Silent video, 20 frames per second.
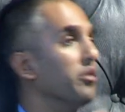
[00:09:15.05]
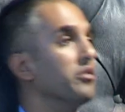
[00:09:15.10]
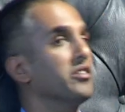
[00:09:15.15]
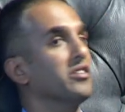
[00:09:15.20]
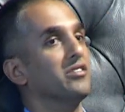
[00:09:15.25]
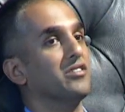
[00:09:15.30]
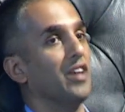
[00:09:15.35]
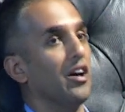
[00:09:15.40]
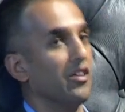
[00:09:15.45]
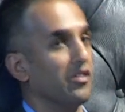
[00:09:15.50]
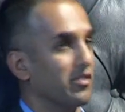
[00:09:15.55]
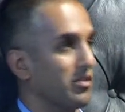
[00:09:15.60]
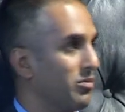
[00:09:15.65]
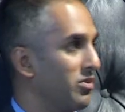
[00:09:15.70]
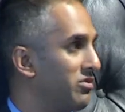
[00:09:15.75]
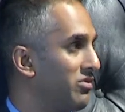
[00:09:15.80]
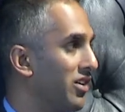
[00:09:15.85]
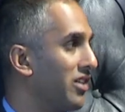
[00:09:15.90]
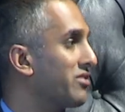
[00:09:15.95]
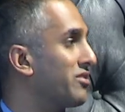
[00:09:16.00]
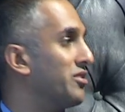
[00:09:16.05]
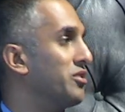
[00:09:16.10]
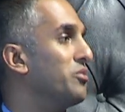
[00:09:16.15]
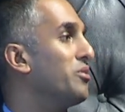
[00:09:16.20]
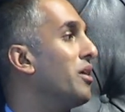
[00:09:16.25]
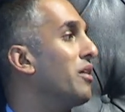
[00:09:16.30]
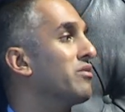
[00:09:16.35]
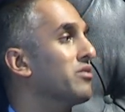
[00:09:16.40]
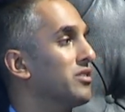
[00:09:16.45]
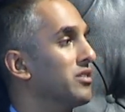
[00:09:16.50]
these downstream effects that you
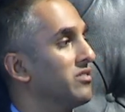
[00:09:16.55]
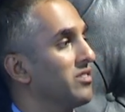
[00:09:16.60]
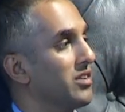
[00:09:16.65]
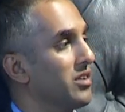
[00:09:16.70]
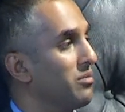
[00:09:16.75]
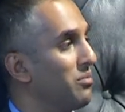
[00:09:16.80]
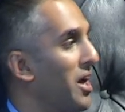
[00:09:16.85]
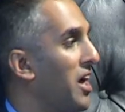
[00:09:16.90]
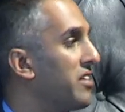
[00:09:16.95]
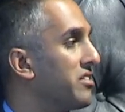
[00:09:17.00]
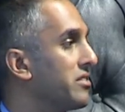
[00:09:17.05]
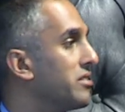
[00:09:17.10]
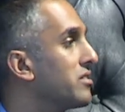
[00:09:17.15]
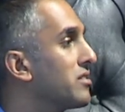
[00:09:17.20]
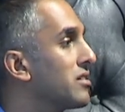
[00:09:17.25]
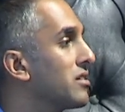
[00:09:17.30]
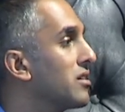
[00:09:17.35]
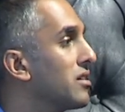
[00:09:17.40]
never even imagined.